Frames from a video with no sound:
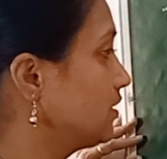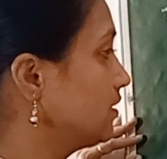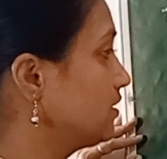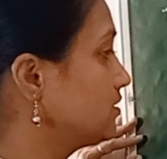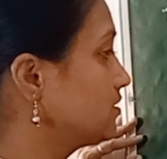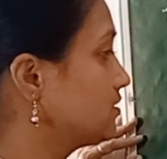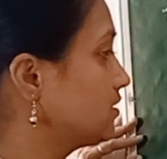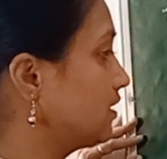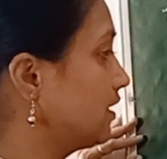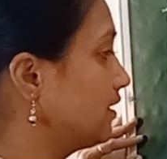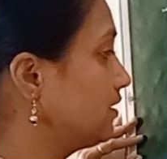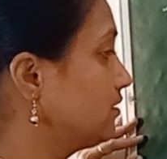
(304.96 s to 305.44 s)

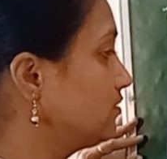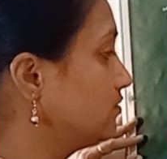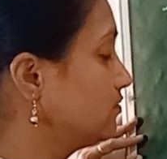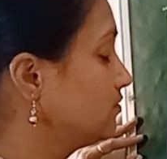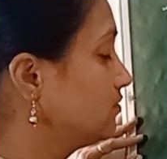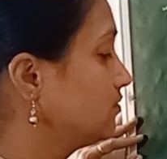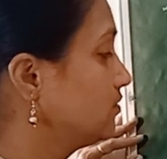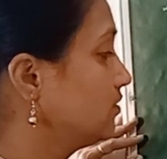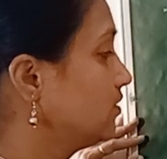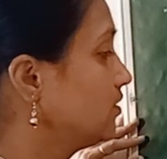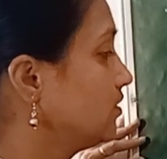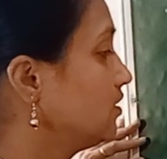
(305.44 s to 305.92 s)
inside.
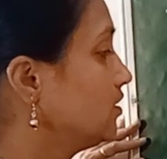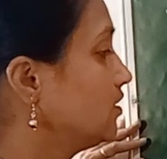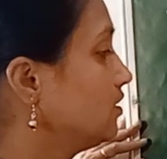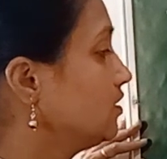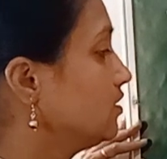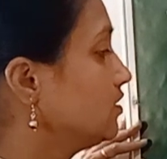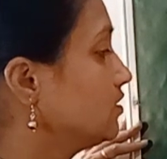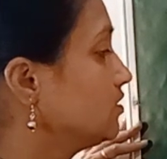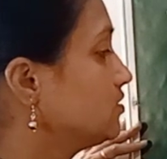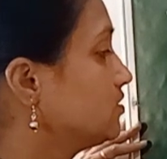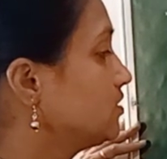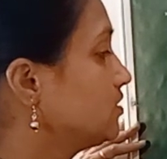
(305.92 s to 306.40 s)

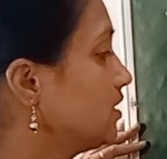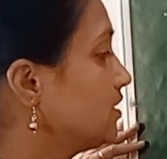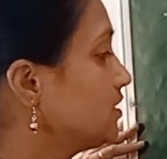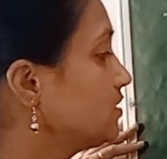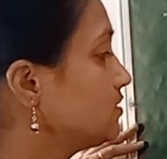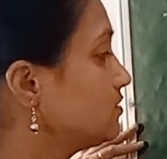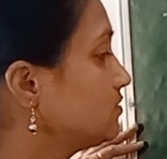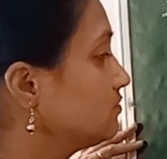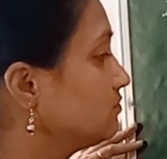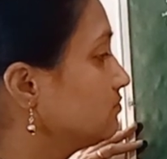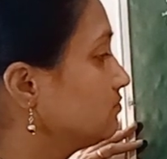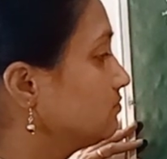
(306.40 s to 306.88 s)

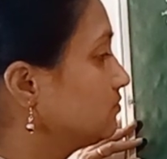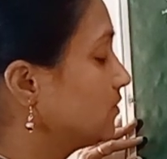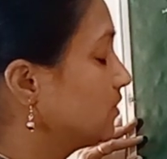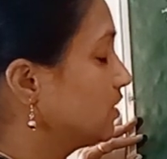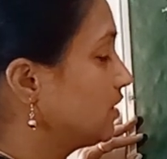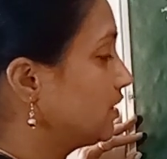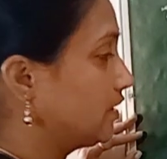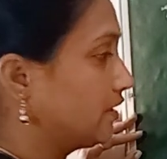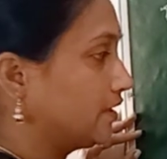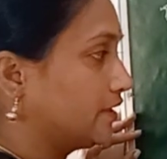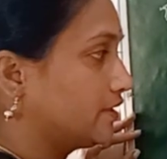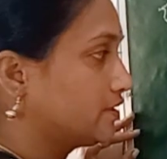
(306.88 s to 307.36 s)
J
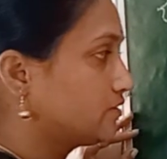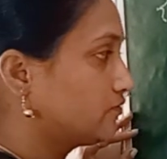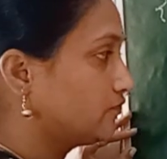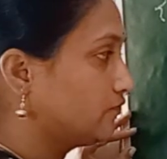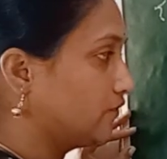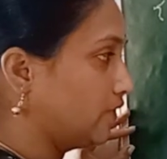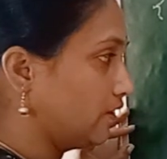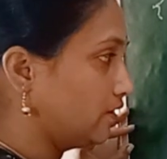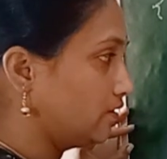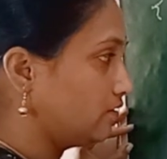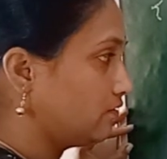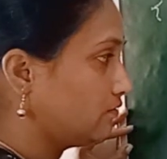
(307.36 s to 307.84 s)
is
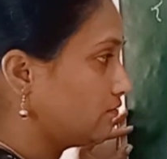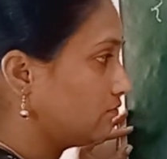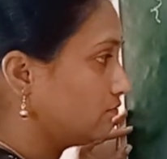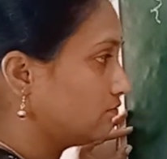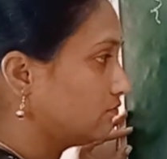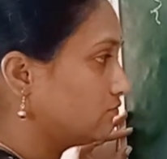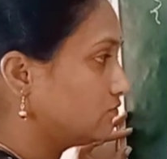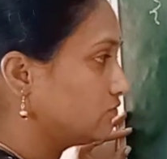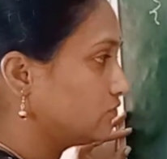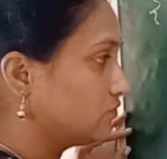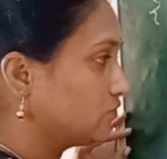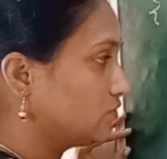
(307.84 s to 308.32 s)
1,
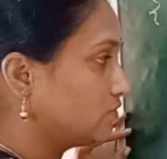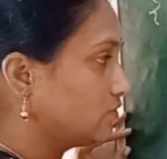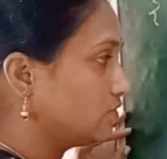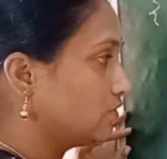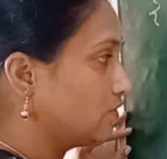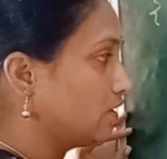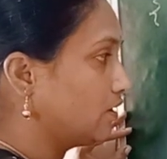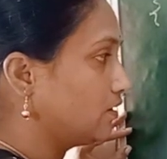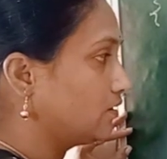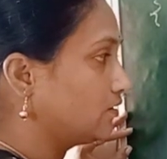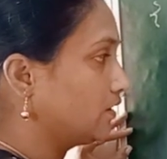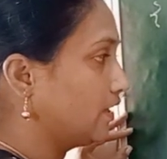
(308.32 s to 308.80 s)

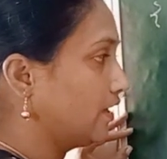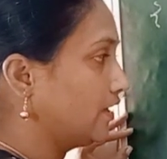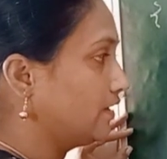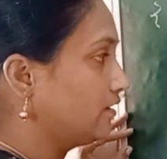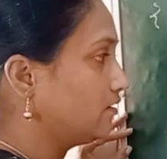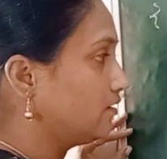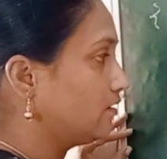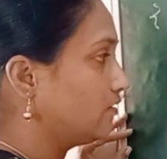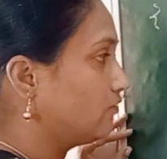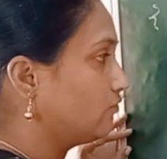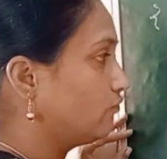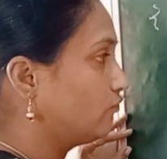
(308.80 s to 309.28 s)

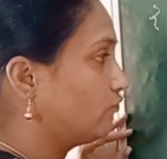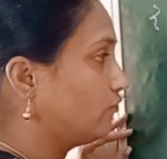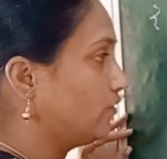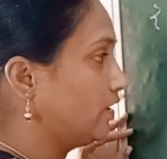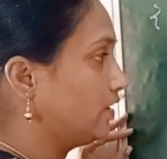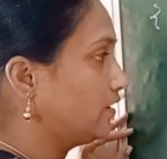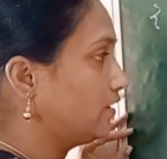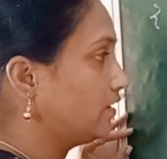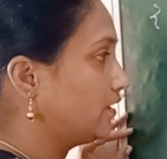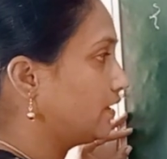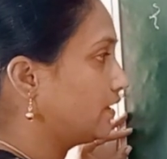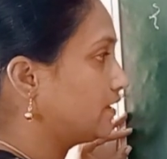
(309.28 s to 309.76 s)
then
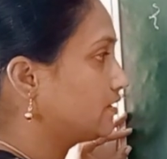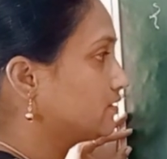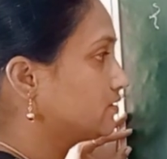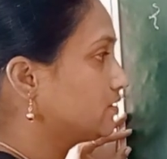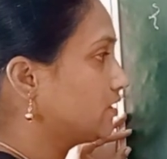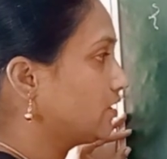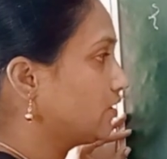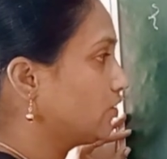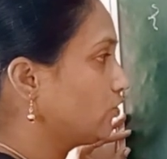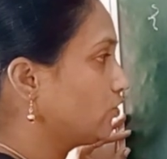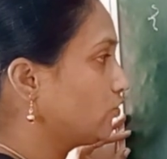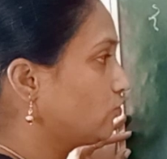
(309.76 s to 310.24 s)
1 less
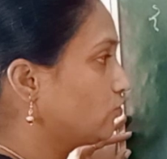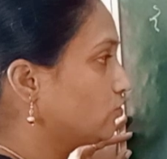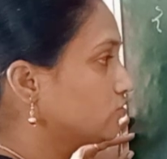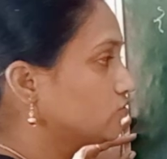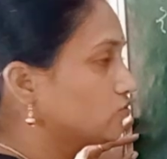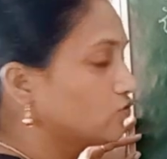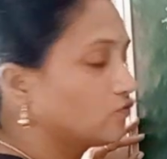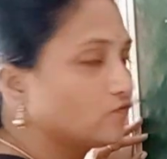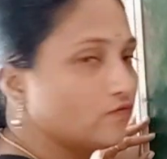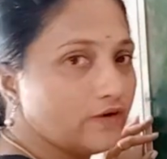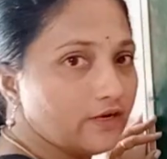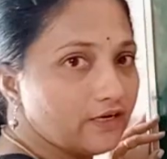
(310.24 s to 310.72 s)
than or equals
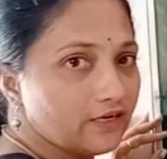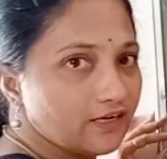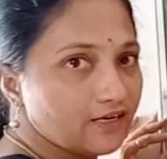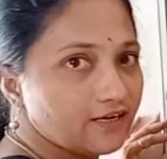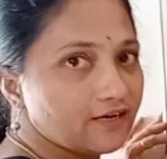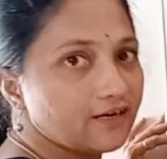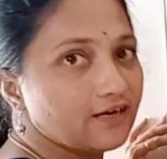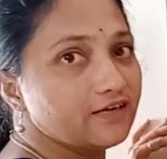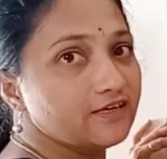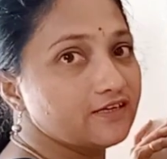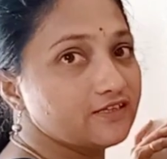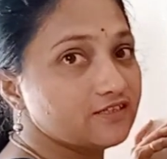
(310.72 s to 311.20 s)
to 1,
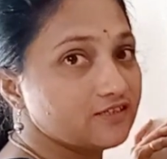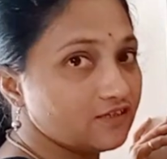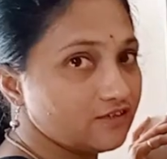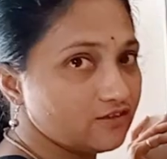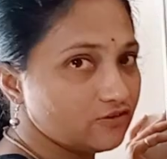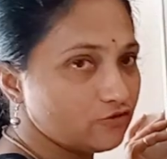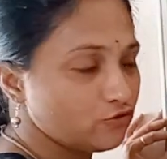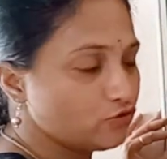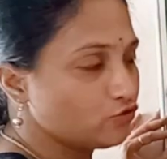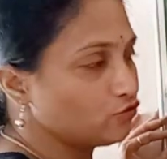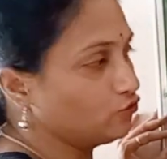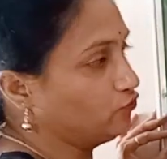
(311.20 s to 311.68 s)

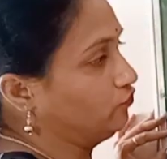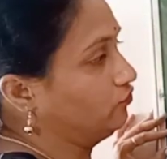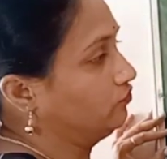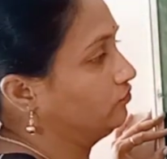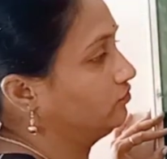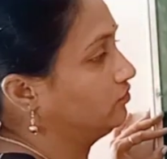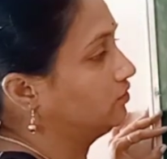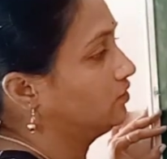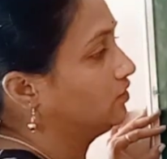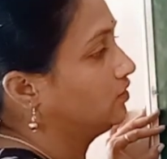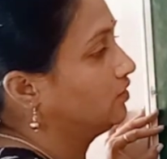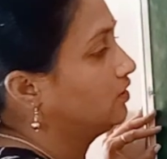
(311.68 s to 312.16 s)
condition true.
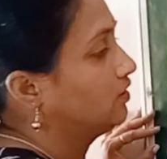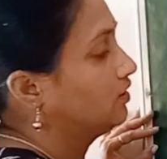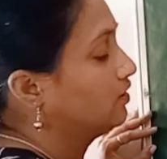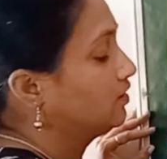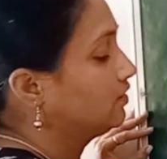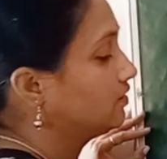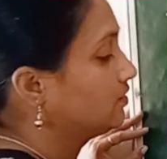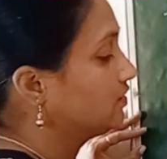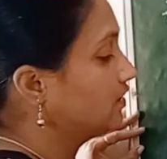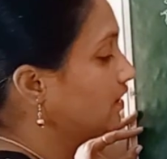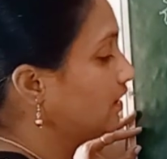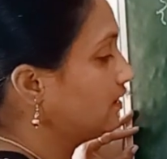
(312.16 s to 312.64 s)

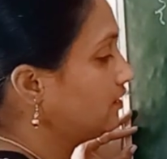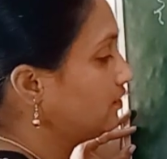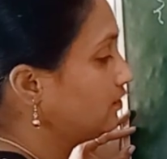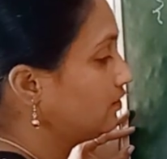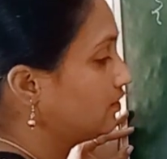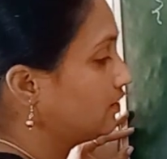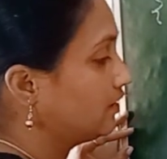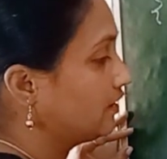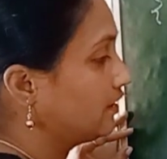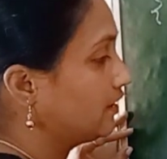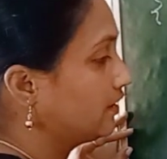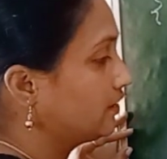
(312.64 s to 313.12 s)

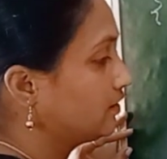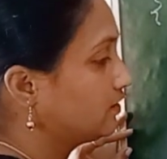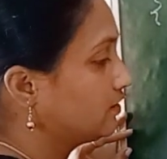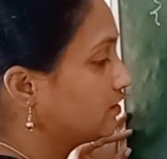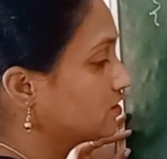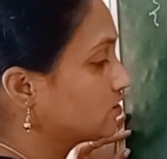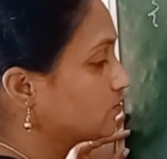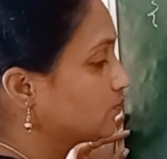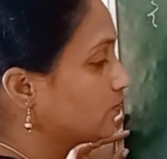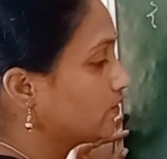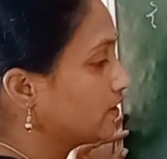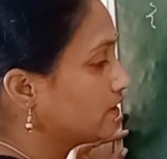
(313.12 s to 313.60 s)
Then it
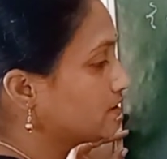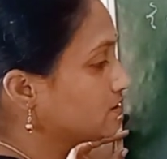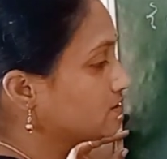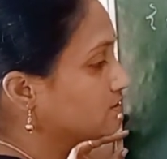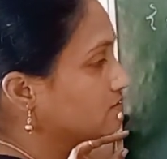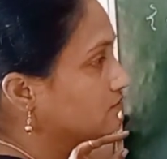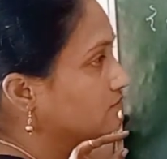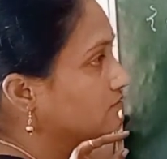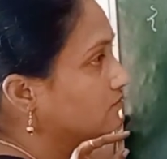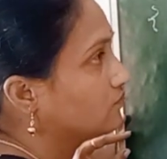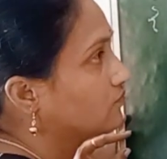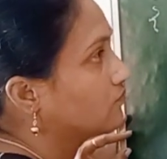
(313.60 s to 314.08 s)
displays
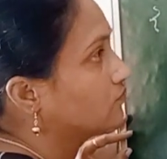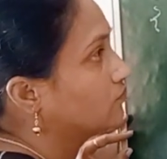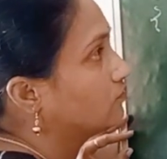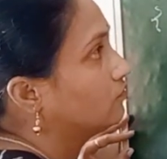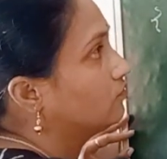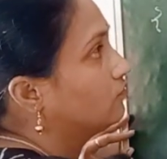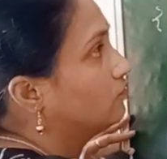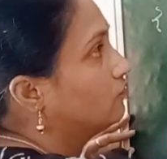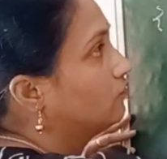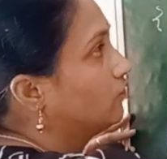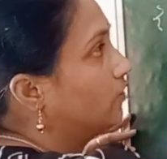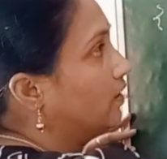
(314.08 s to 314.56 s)

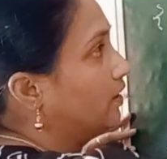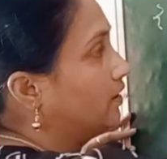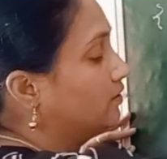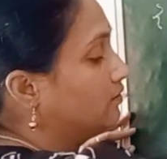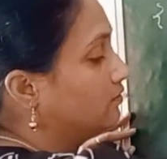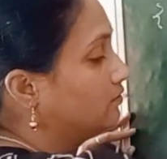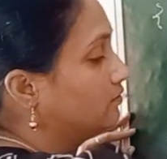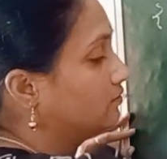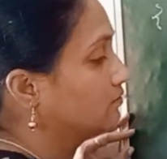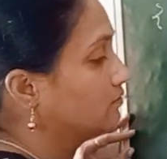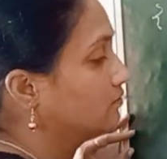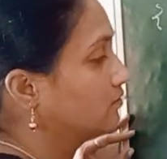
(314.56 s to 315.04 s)

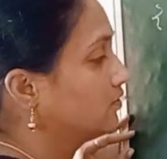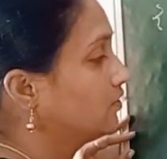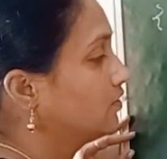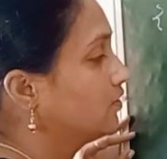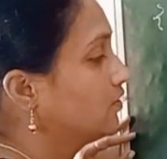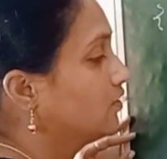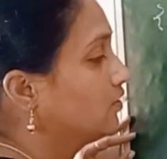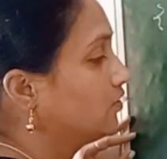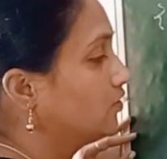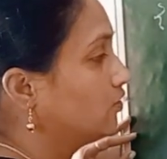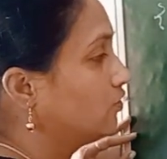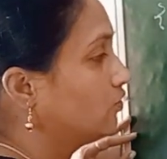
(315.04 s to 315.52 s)
1.
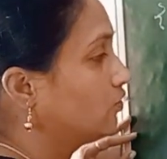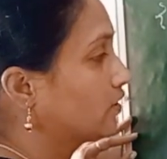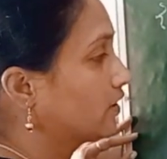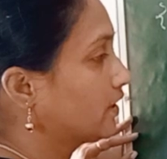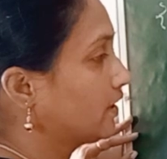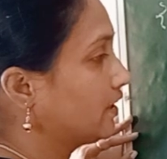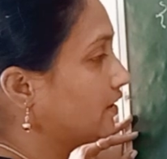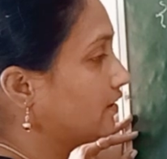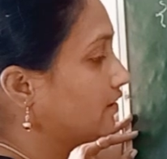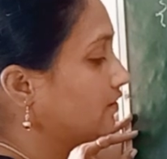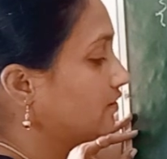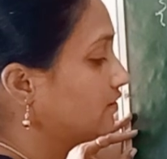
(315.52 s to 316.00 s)

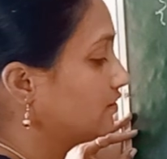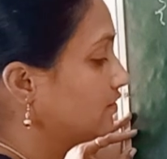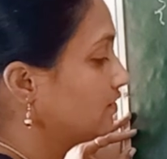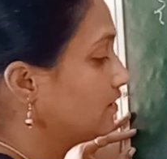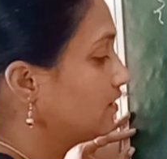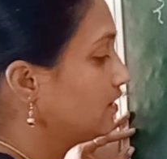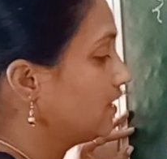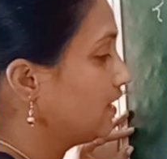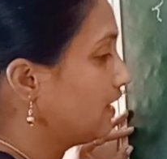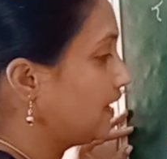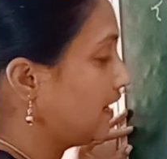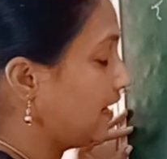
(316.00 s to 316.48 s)
Okay,
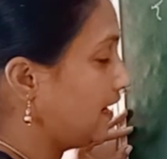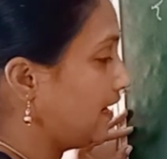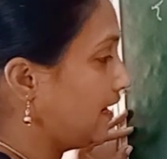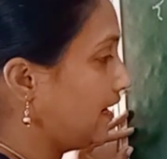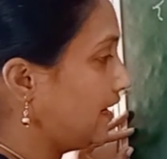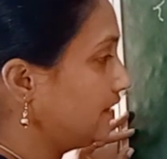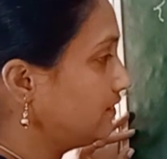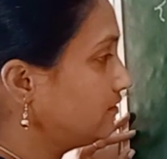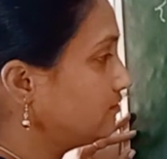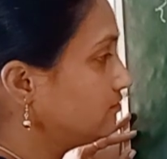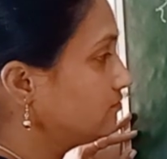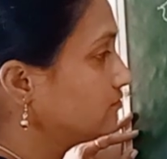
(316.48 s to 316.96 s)

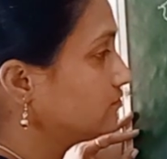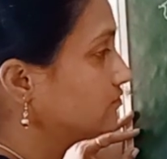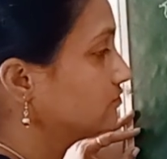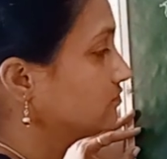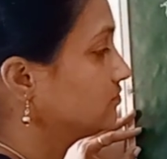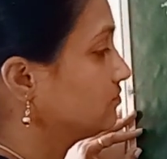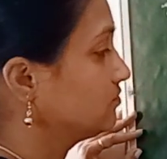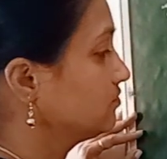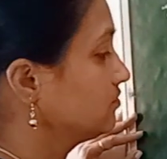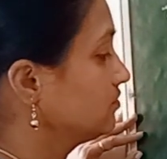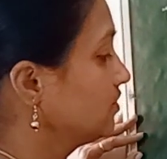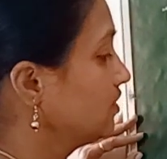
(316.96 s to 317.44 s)
and
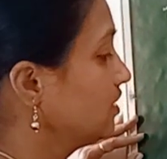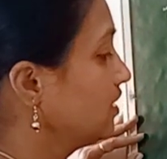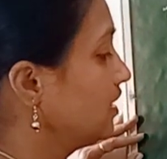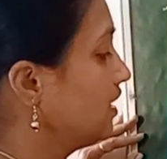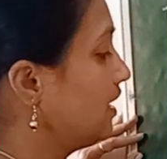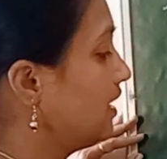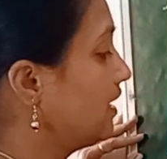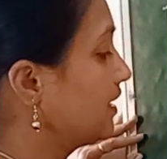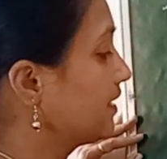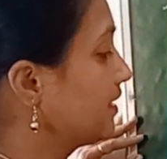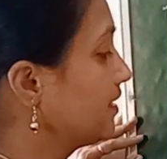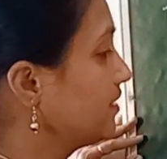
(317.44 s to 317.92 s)

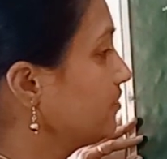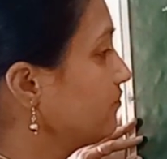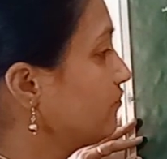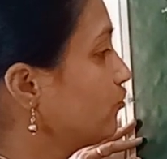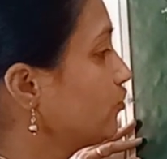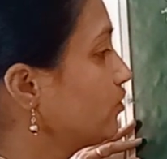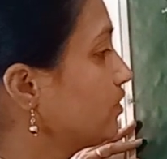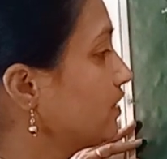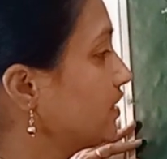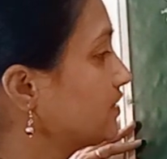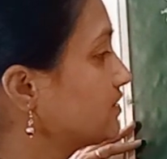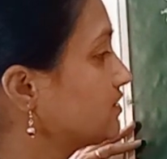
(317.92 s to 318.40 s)
again
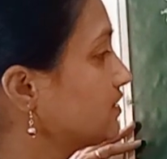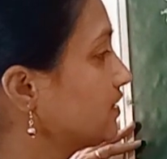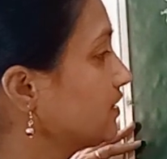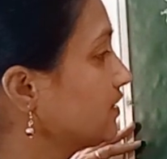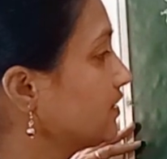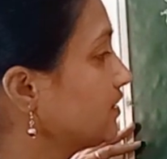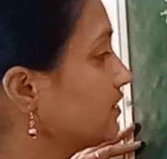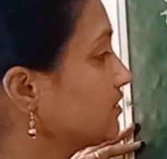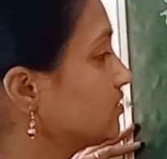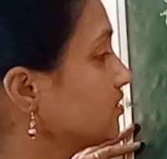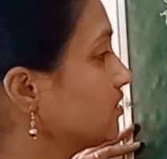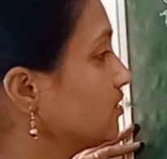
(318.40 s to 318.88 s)
for next
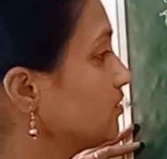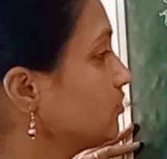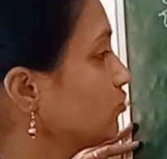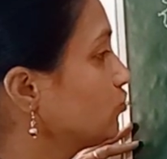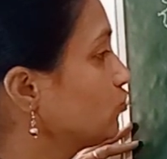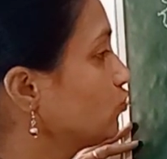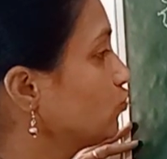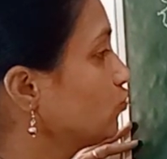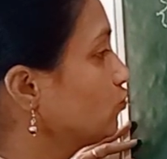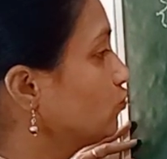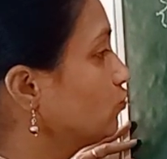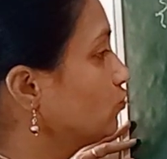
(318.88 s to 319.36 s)
iteration
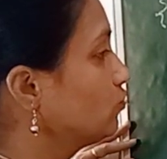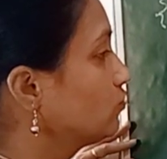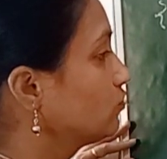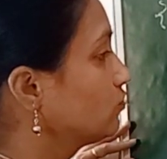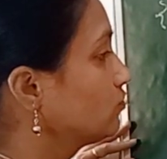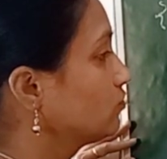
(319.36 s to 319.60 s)
2